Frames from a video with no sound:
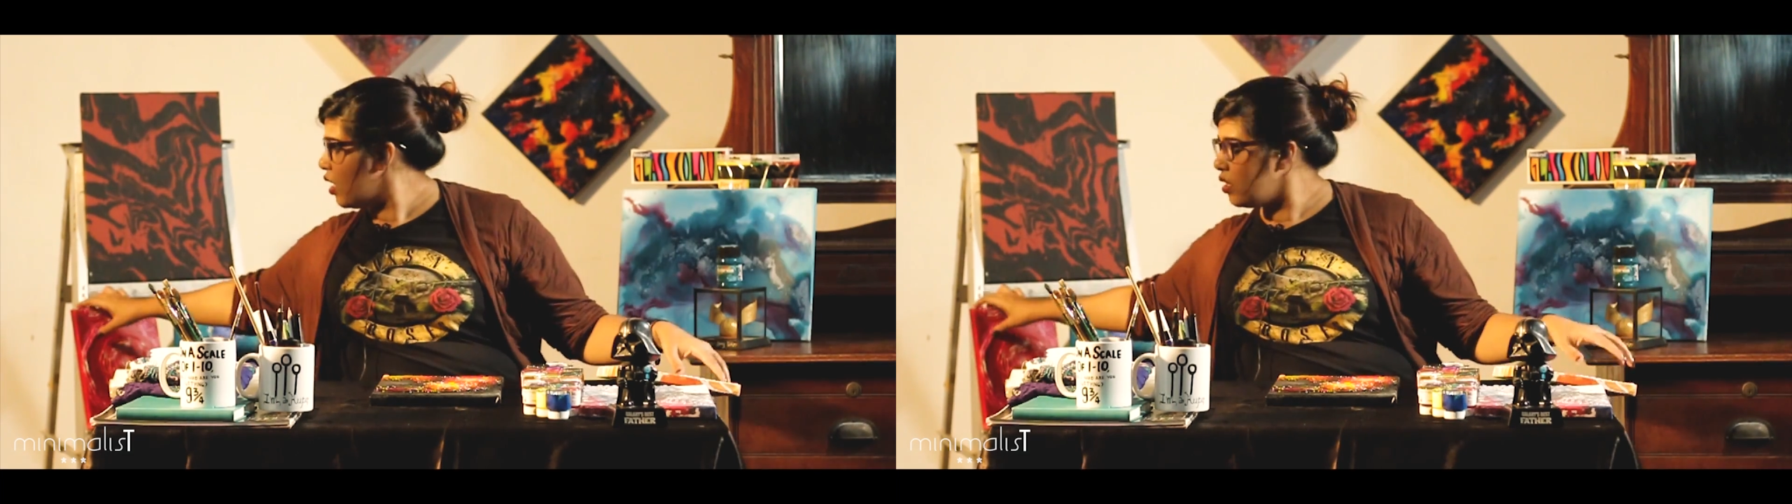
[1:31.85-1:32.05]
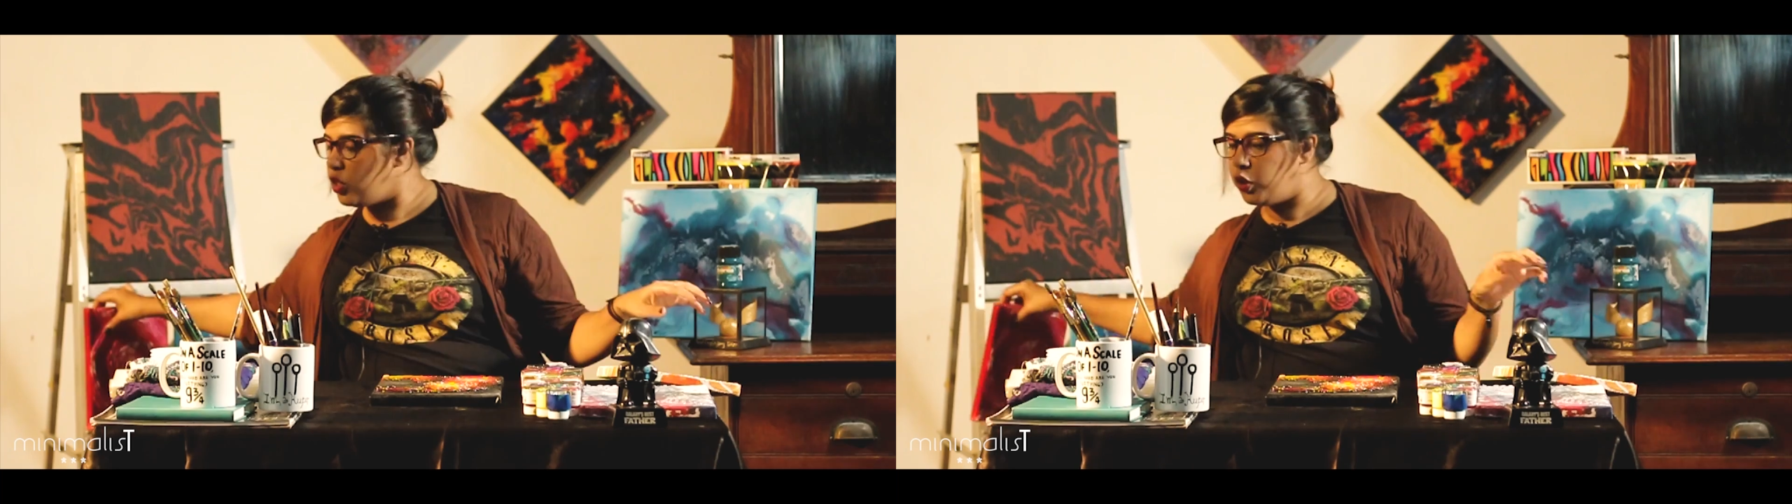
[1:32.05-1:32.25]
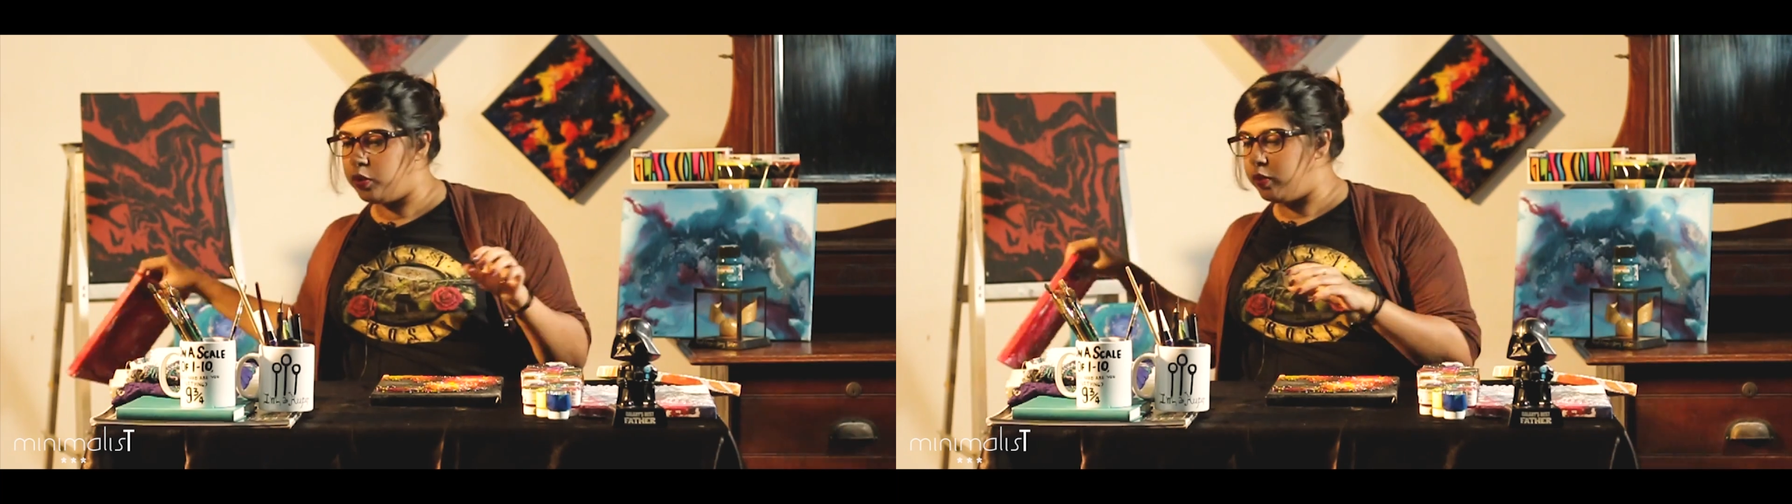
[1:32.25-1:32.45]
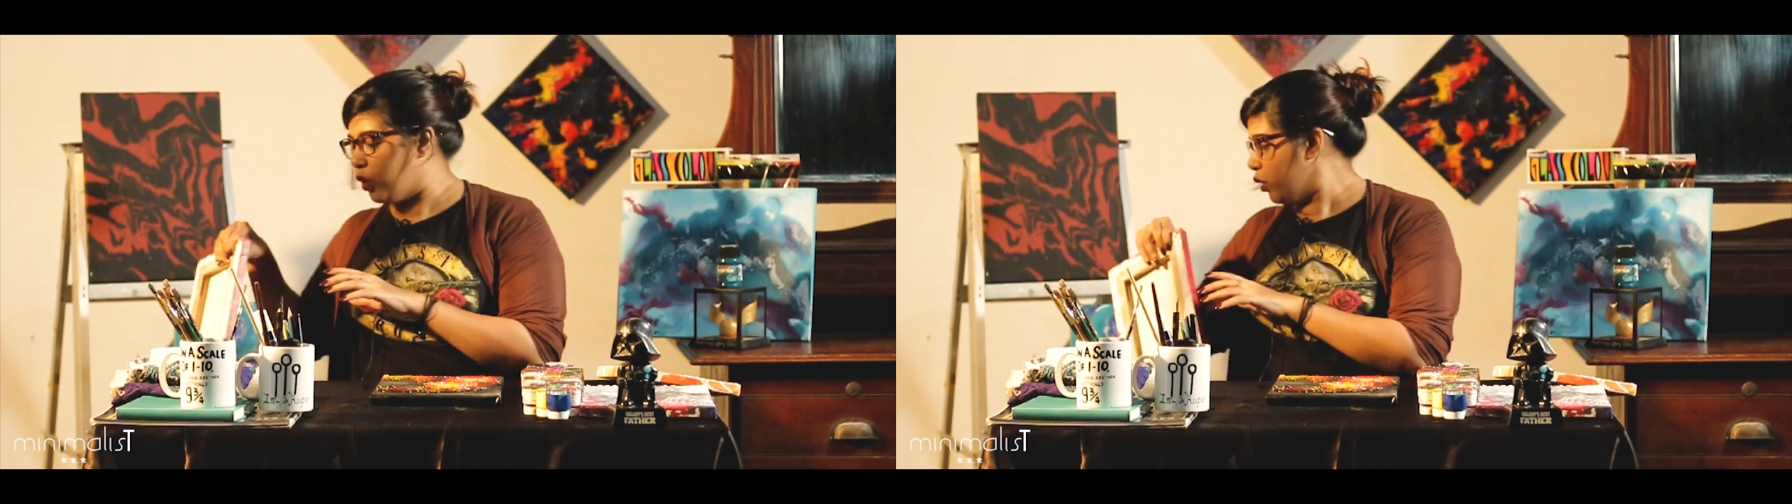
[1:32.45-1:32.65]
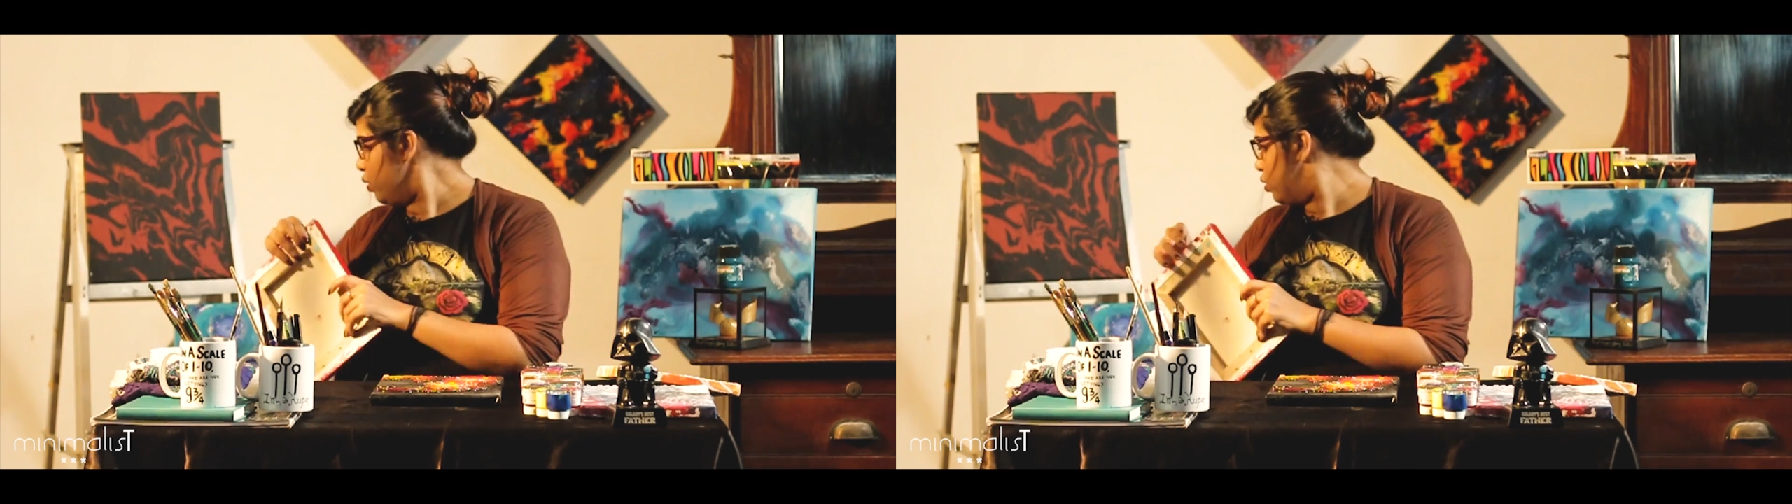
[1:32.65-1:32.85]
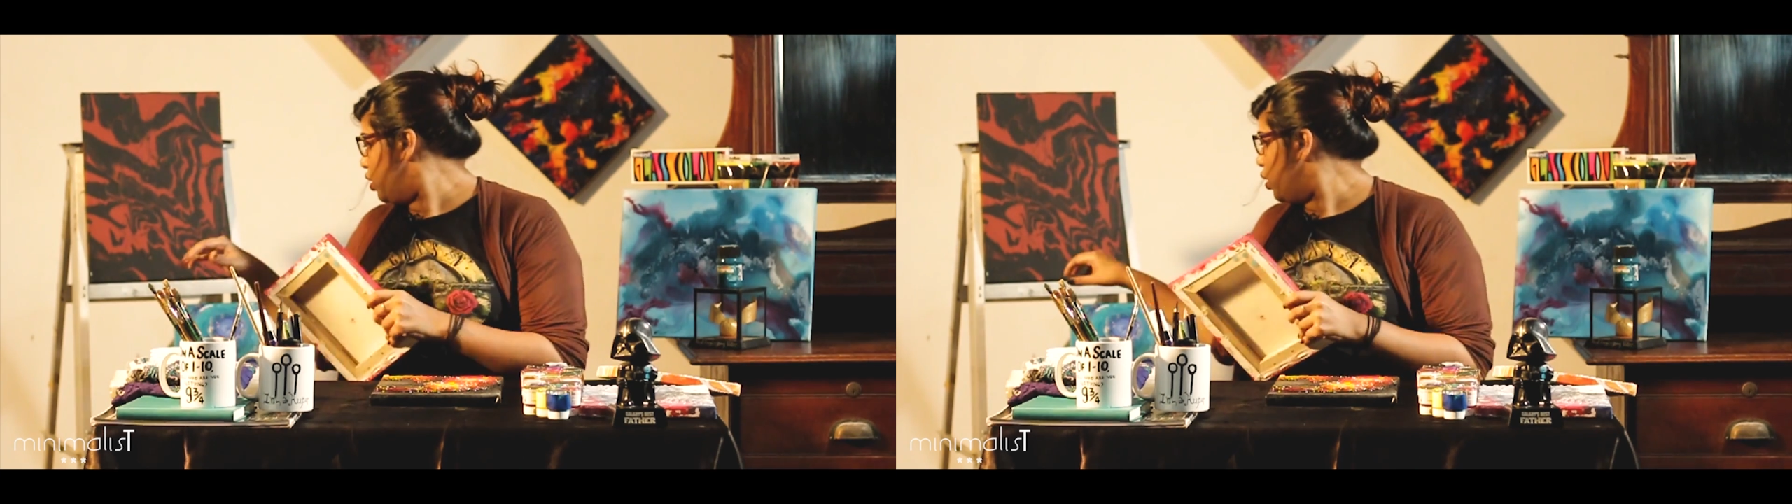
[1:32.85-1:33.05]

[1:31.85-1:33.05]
done 2 more,